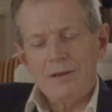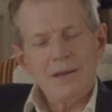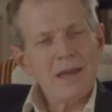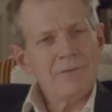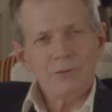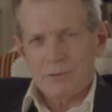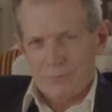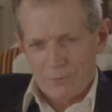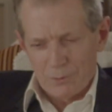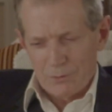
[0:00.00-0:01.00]
never at
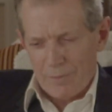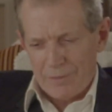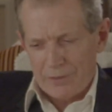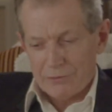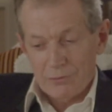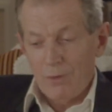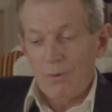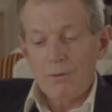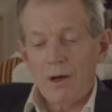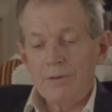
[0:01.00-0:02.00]
fault on this
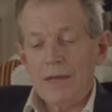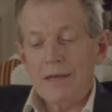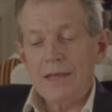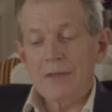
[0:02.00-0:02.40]
or on any